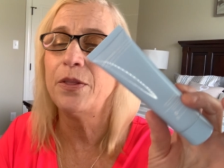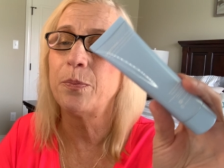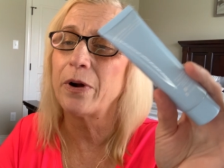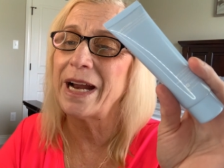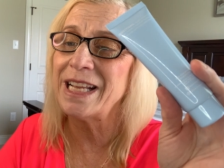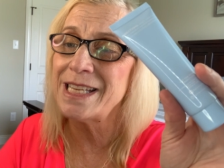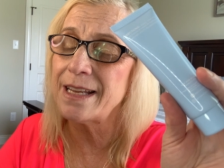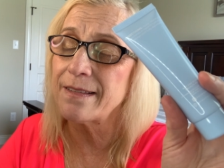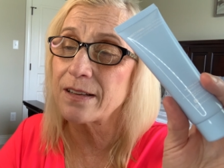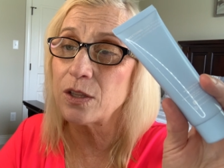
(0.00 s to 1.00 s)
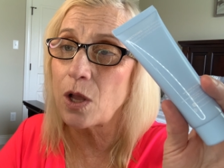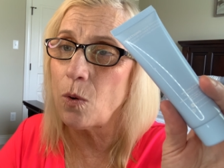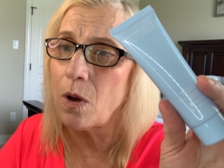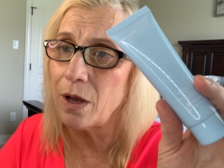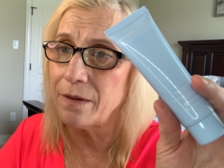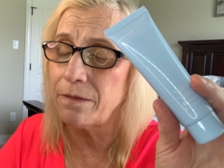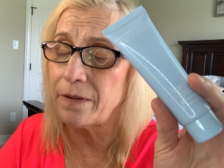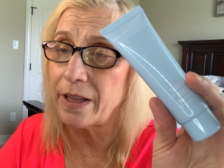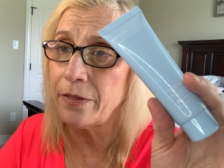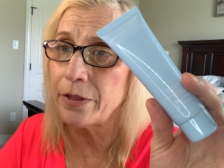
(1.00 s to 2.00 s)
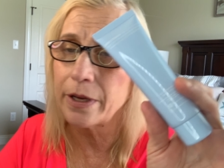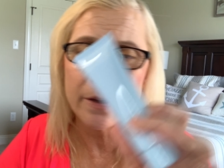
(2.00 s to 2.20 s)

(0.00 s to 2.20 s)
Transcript: The brand is Glow on Fifth.